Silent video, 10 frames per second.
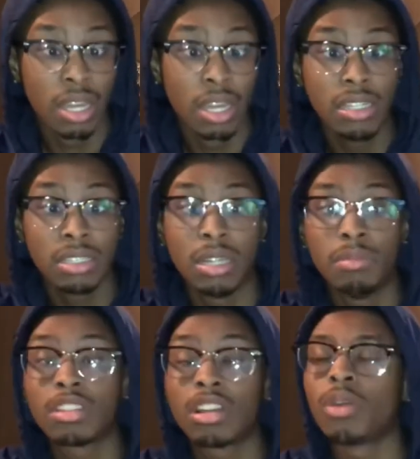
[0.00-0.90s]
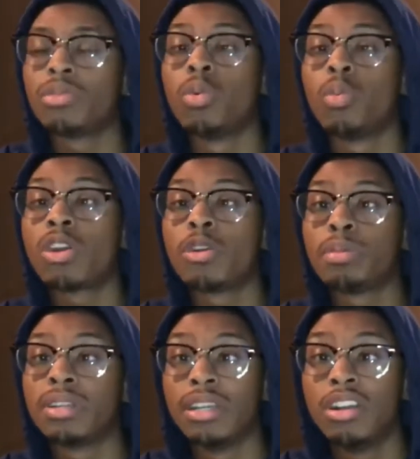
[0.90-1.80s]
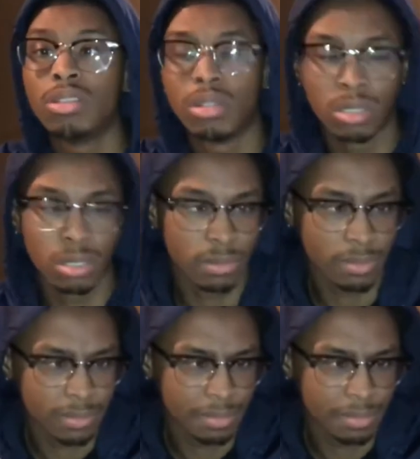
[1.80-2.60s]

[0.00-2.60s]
He's gonna let me start out with some wordplay. Hold on.